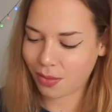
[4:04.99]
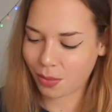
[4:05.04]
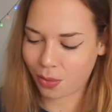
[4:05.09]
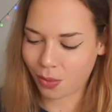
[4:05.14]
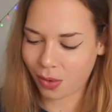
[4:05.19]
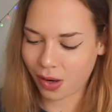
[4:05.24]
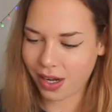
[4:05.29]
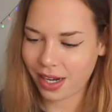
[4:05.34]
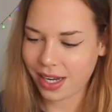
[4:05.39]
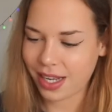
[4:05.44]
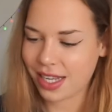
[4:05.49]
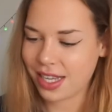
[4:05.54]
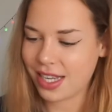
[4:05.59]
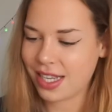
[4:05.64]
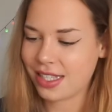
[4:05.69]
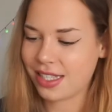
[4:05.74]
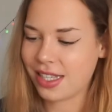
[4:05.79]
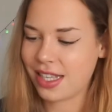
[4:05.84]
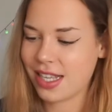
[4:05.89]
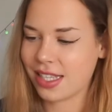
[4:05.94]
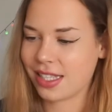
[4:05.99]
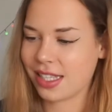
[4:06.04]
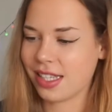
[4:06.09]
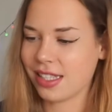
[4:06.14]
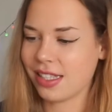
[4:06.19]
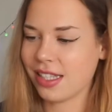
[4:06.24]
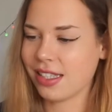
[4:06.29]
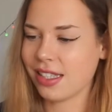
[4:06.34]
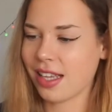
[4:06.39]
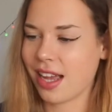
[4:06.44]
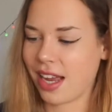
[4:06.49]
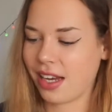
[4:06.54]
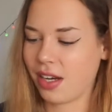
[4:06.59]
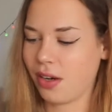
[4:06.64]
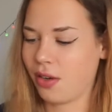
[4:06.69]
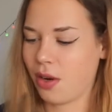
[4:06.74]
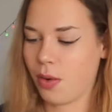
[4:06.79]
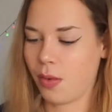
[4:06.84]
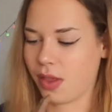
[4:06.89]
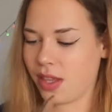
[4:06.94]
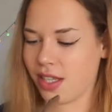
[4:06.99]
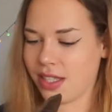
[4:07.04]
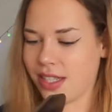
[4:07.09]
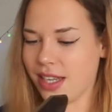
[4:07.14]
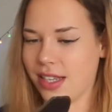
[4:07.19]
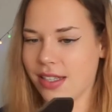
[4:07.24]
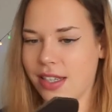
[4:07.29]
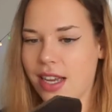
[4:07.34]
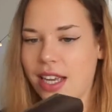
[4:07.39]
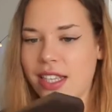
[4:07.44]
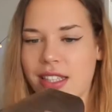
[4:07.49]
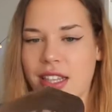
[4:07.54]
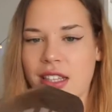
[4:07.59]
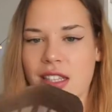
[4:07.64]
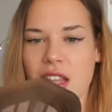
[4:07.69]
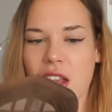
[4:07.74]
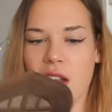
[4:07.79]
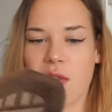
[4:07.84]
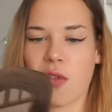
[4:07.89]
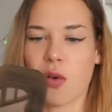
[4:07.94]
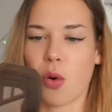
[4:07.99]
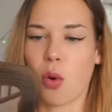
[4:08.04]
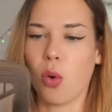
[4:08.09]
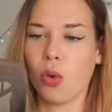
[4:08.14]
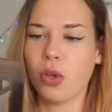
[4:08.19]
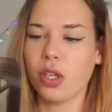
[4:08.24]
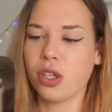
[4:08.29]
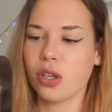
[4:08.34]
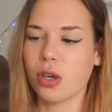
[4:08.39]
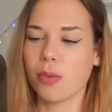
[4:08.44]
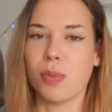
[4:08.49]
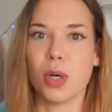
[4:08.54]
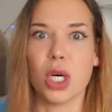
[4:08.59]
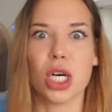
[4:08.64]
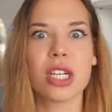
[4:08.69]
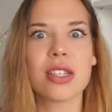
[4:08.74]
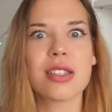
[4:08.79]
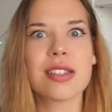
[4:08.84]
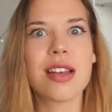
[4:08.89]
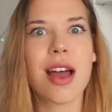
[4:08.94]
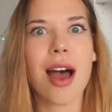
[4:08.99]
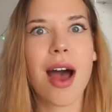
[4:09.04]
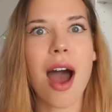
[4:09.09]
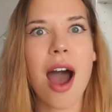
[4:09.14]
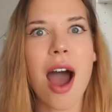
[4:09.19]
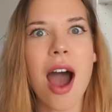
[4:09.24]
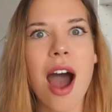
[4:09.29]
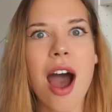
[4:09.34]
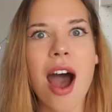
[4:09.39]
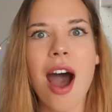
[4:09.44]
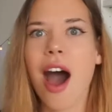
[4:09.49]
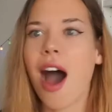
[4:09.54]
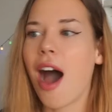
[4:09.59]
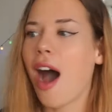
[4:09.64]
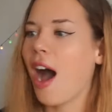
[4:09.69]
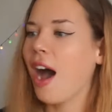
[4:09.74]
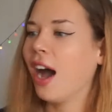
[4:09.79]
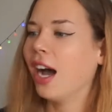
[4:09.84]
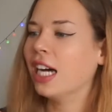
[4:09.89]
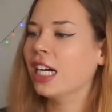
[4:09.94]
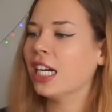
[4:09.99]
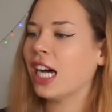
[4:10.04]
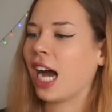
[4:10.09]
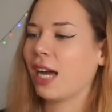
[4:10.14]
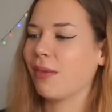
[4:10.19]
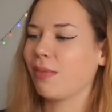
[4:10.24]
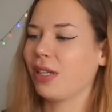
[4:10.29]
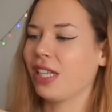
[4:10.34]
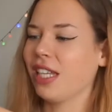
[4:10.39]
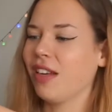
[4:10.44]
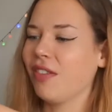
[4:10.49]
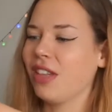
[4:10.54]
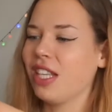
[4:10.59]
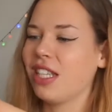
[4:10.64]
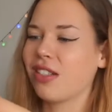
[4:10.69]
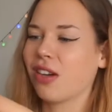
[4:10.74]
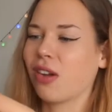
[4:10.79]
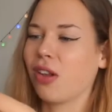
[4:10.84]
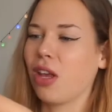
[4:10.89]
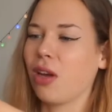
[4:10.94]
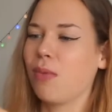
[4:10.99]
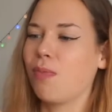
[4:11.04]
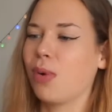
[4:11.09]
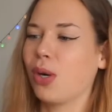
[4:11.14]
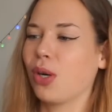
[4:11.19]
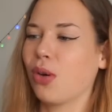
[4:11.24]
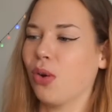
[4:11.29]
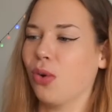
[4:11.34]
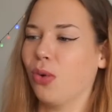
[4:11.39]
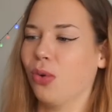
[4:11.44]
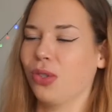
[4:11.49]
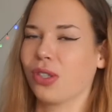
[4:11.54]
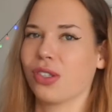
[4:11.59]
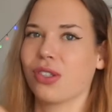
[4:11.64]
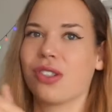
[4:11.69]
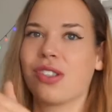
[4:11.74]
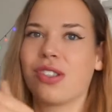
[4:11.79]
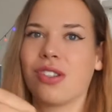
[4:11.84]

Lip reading: What is this? Is this, I don't know what this is. Is this like for holding your books? I believe these are like book holders.